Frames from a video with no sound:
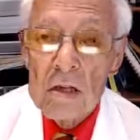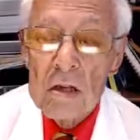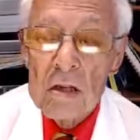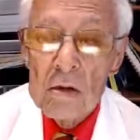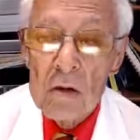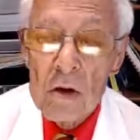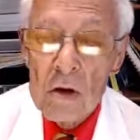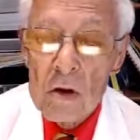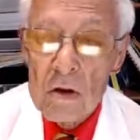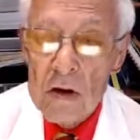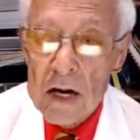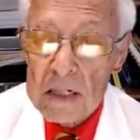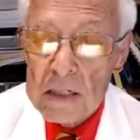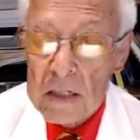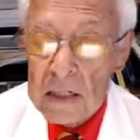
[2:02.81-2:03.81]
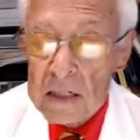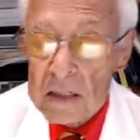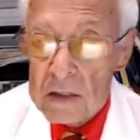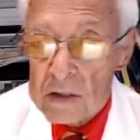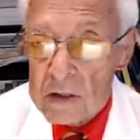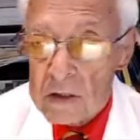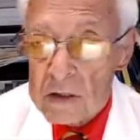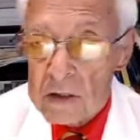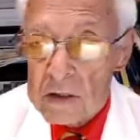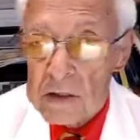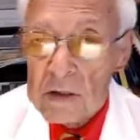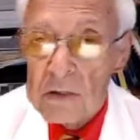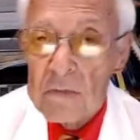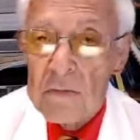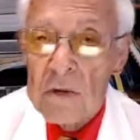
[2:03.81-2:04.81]
the longer acting
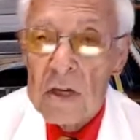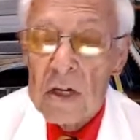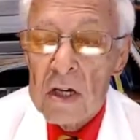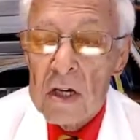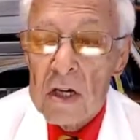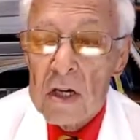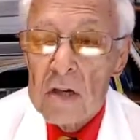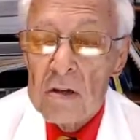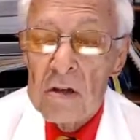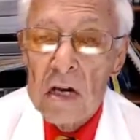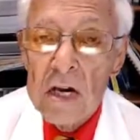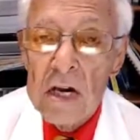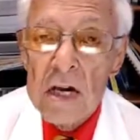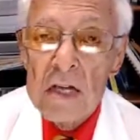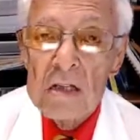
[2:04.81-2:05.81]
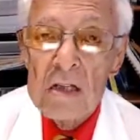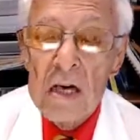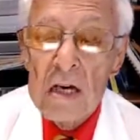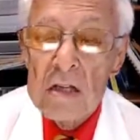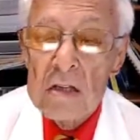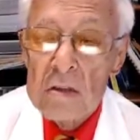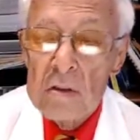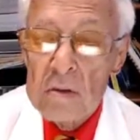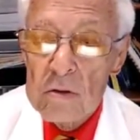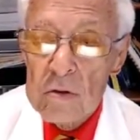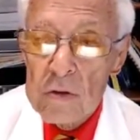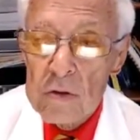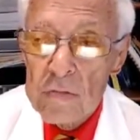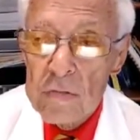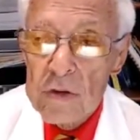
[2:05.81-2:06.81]
insulins. You can
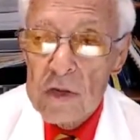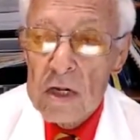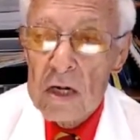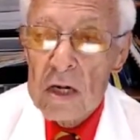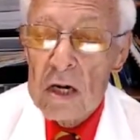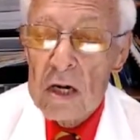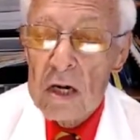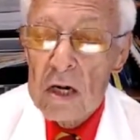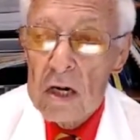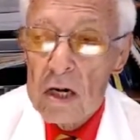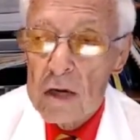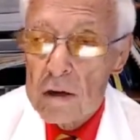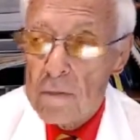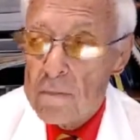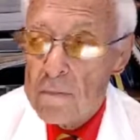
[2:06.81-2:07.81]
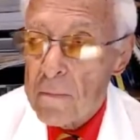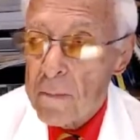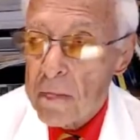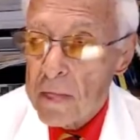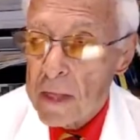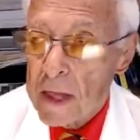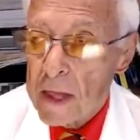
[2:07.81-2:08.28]
dilute I'm